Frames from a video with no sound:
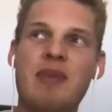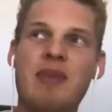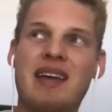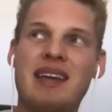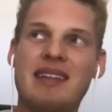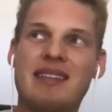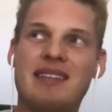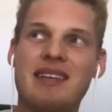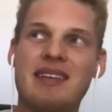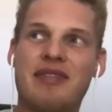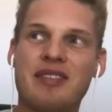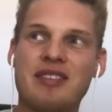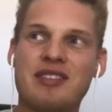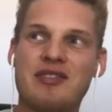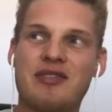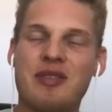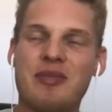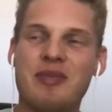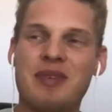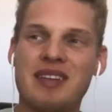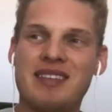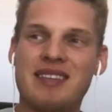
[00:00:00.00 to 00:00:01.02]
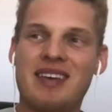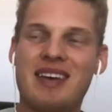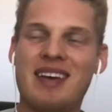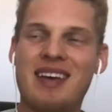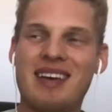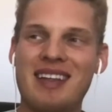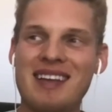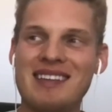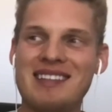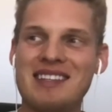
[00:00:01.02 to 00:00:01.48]
difference from it,
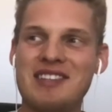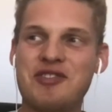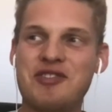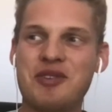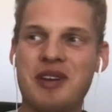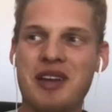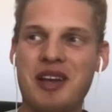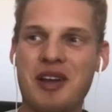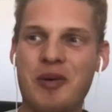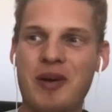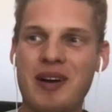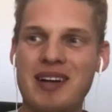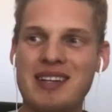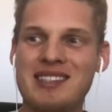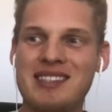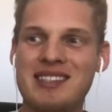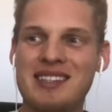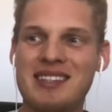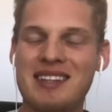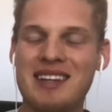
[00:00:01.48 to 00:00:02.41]
that's a tricky question.